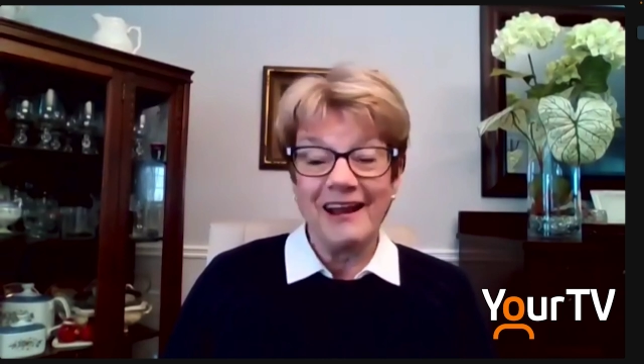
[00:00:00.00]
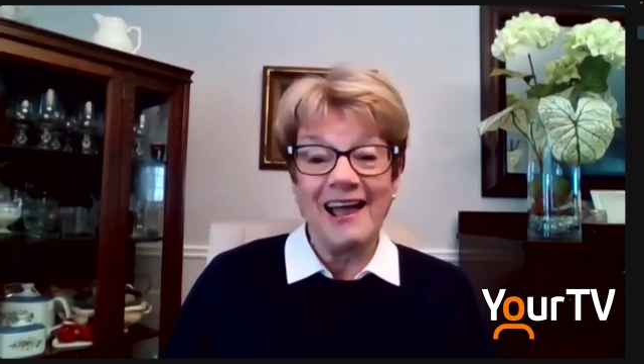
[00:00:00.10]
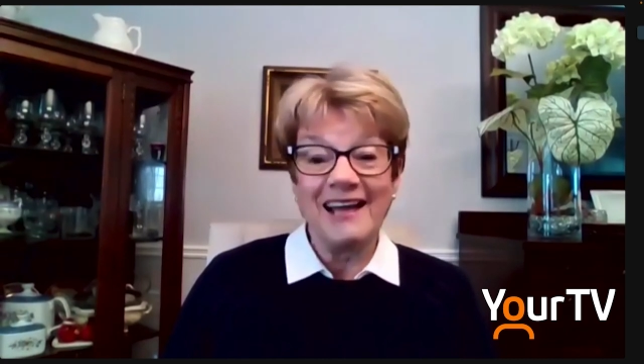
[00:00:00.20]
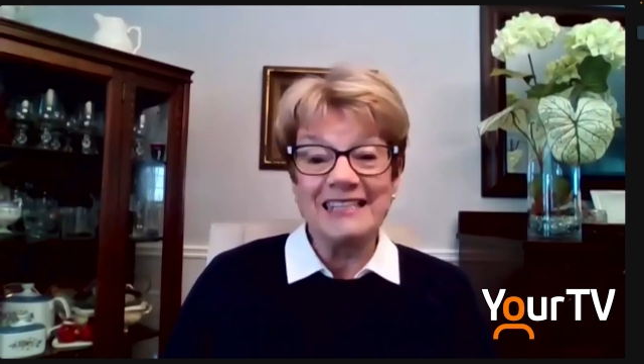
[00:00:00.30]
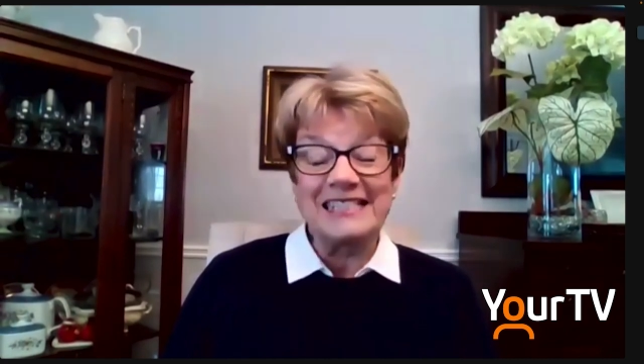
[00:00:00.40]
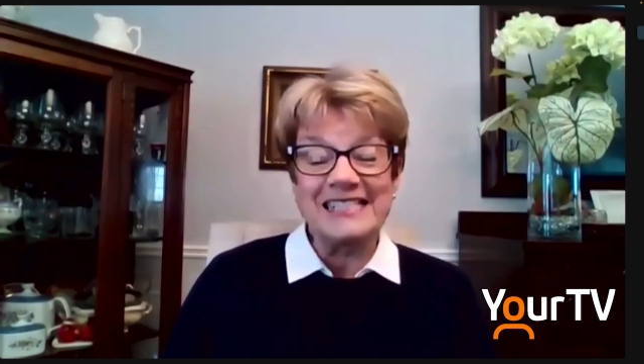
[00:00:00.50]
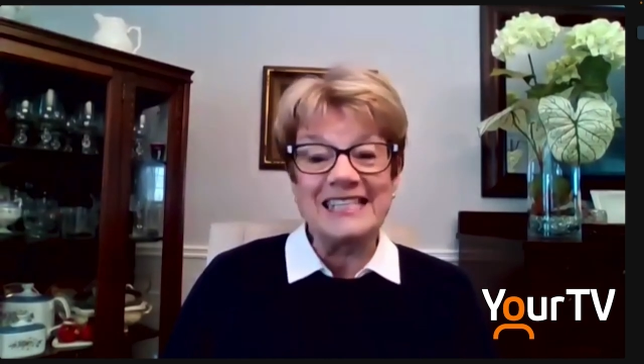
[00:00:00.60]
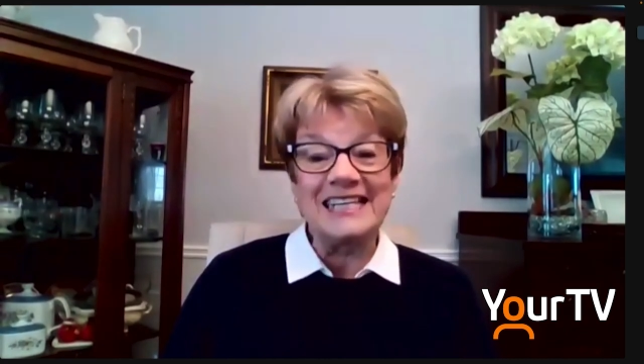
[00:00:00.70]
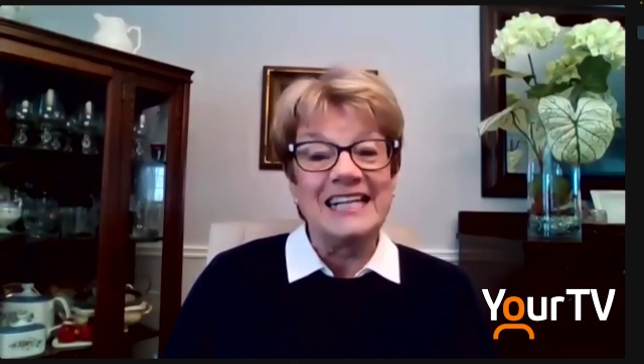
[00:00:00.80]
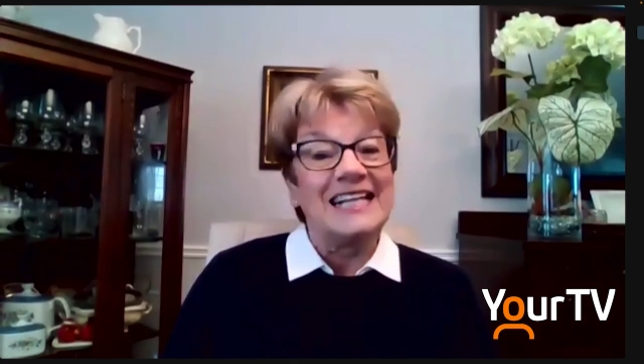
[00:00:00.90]
And
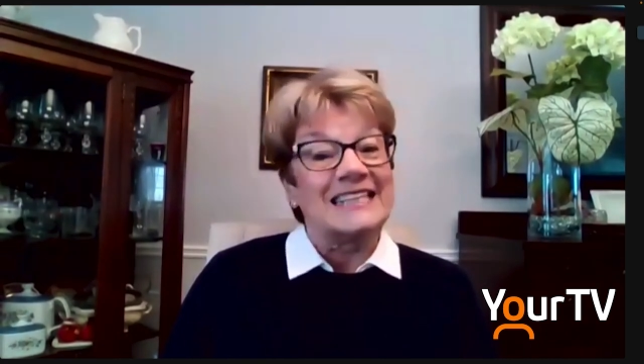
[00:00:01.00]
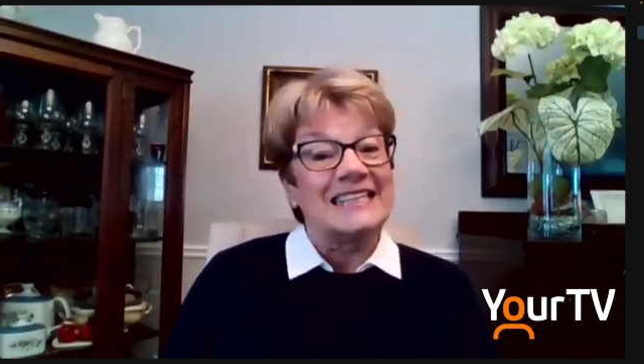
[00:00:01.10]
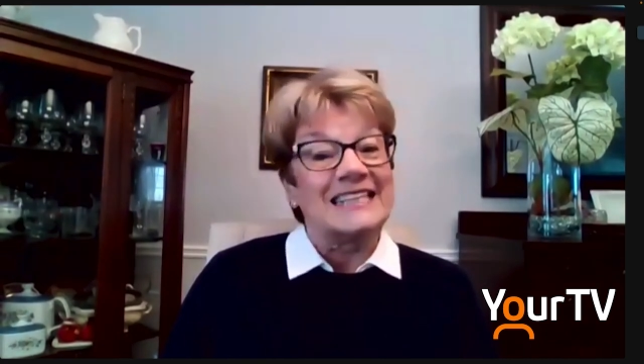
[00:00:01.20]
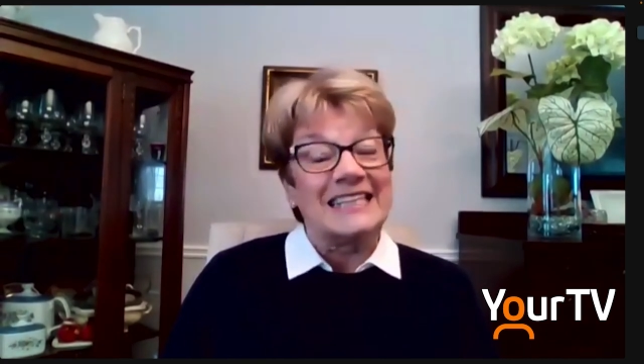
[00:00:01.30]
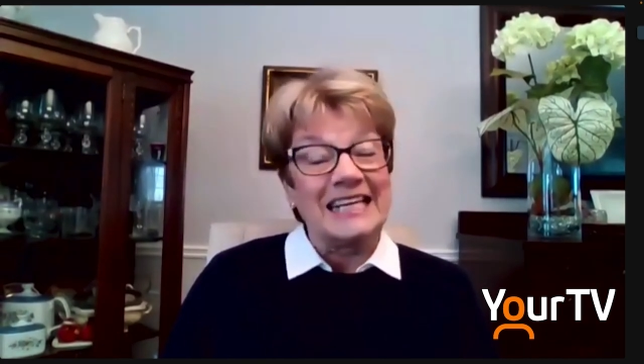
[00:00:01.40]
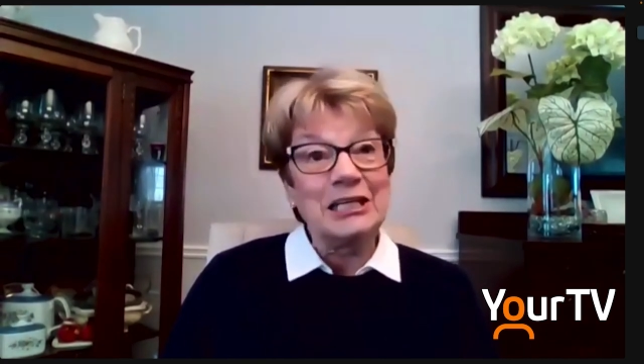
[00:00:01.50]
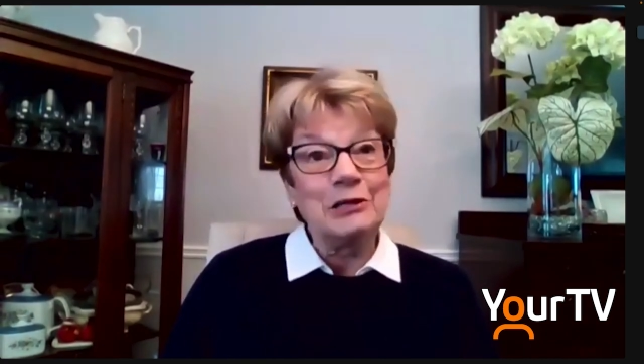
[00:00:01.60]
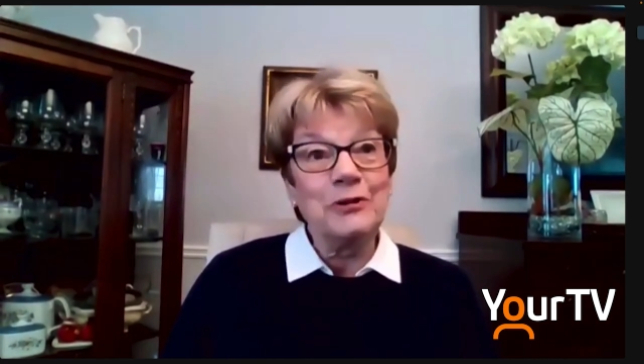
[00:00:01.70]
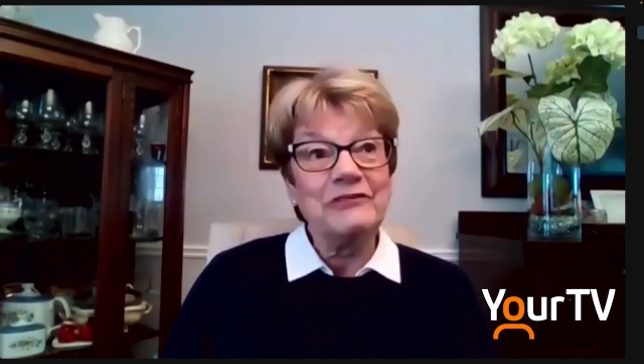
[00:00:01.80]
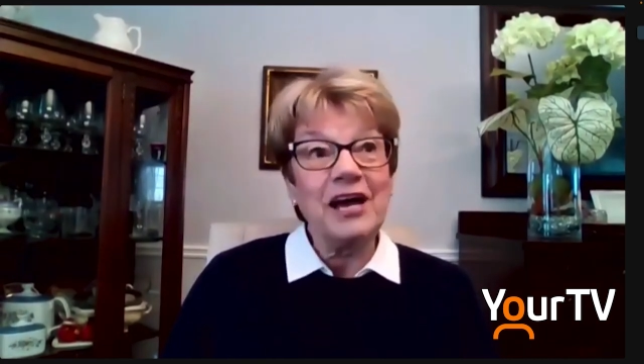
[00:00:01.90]
uh, lately,
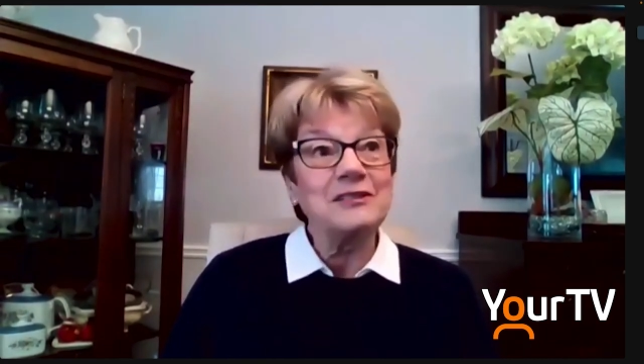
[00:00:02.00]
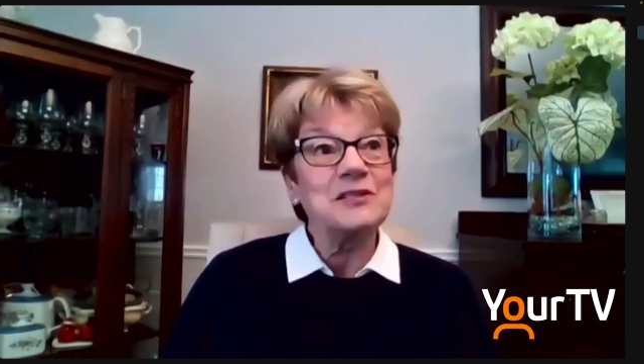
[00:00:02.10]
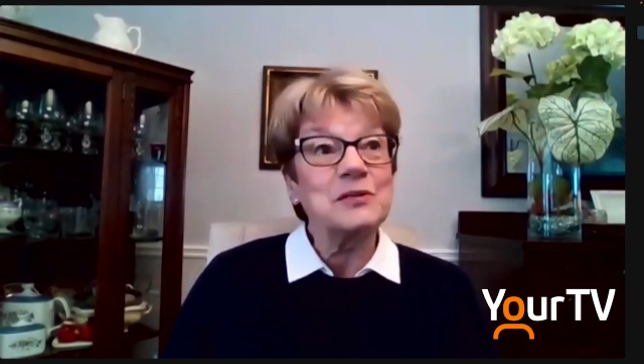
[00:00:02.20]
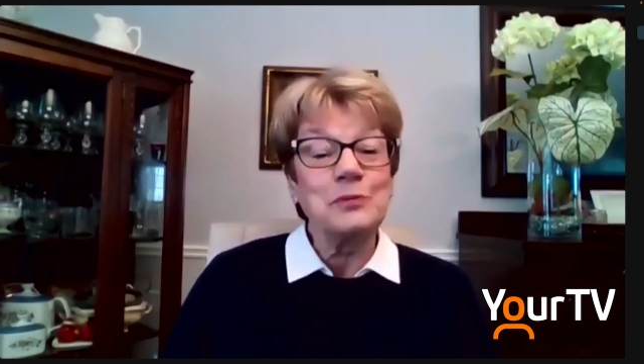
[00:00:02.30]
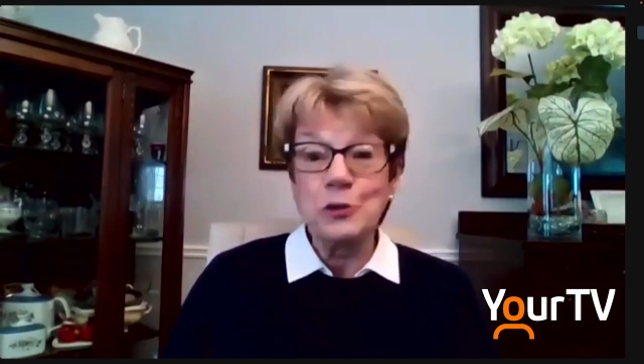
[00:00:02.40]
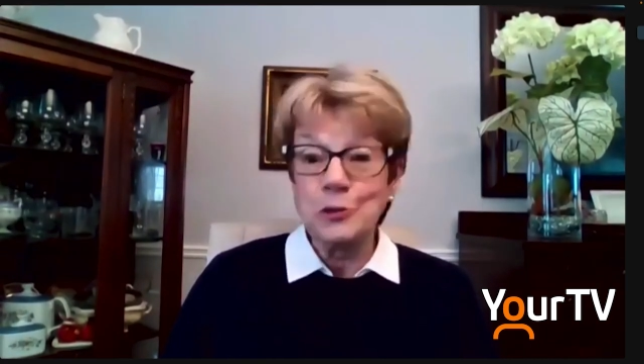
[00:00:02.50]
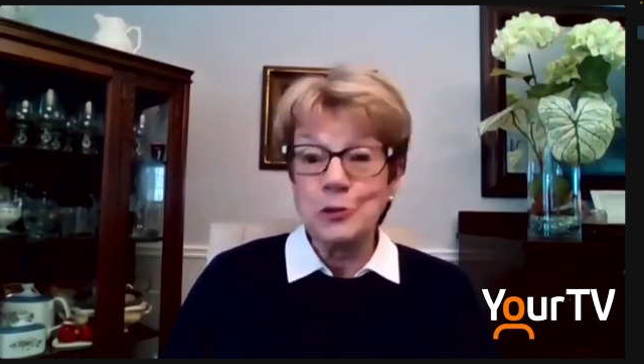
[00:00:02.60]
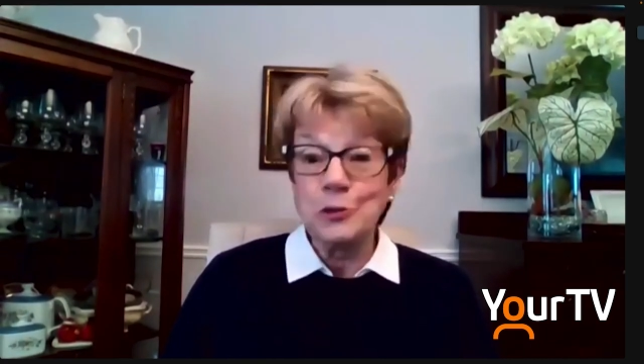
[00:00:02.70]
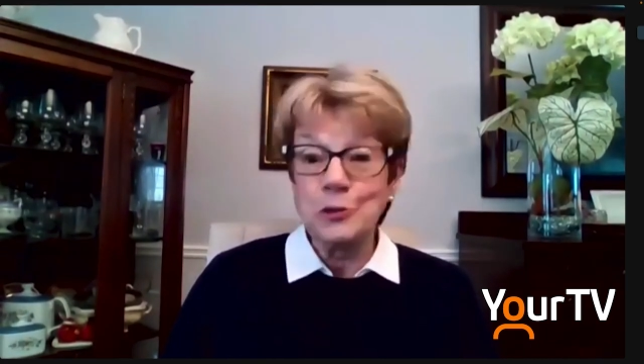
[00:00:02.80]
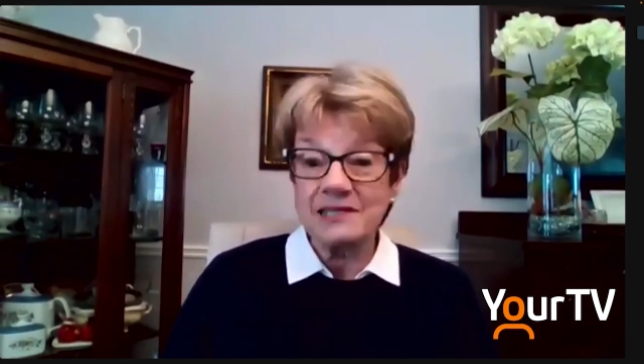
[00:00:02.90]
we've had some new
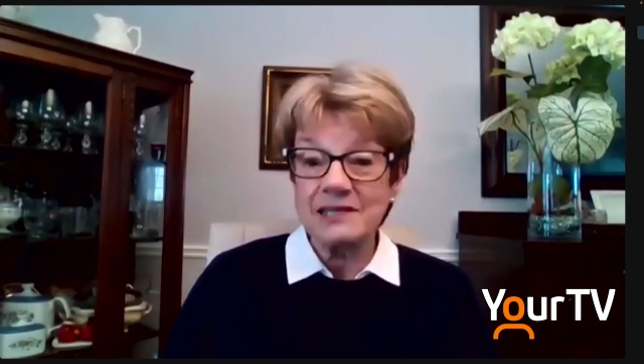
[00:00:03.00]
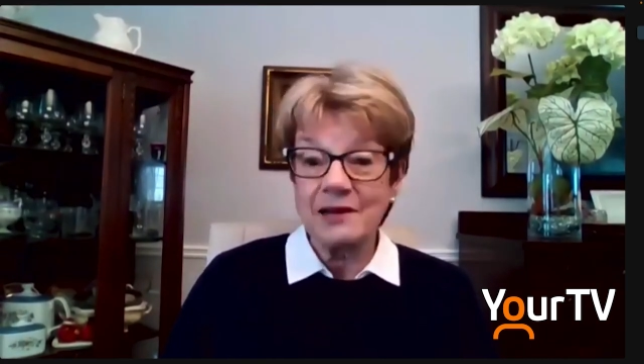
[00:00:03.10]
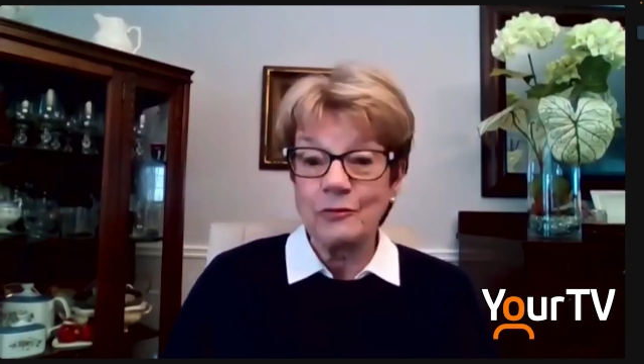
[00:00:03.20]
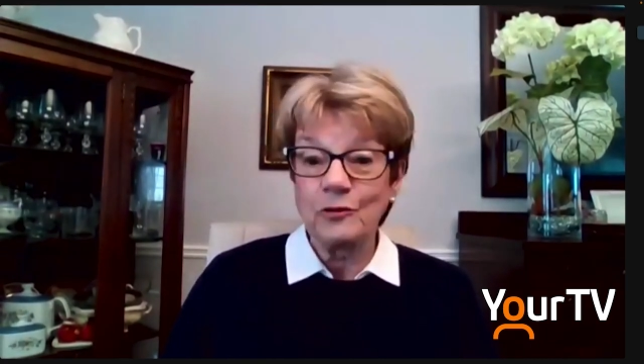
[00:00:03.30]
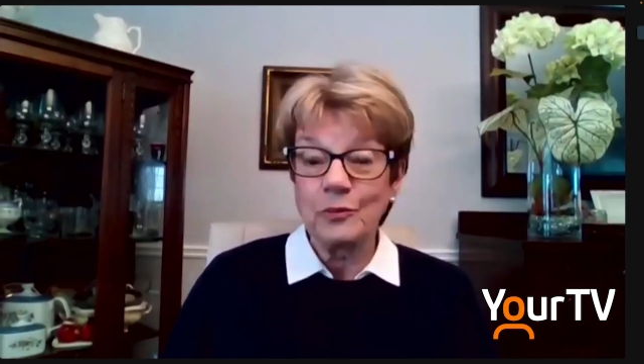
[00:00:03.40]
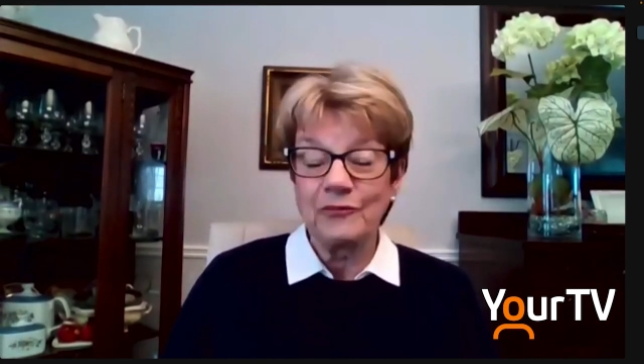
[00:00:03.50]
projects that we're